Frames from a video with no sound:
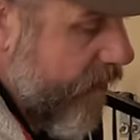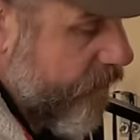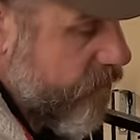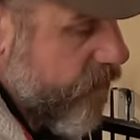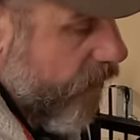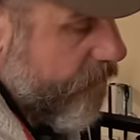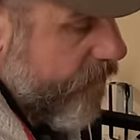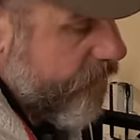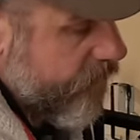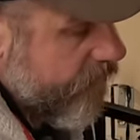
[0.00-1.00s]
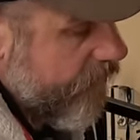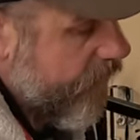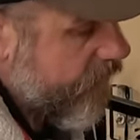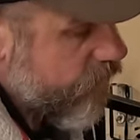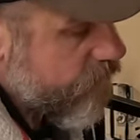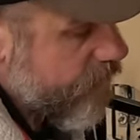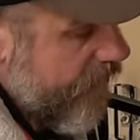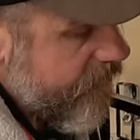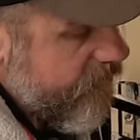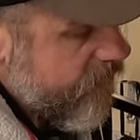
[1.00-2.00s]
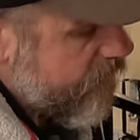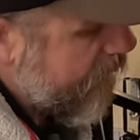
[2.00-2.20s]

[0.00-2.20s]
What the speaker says: that on top, and it'll just blend into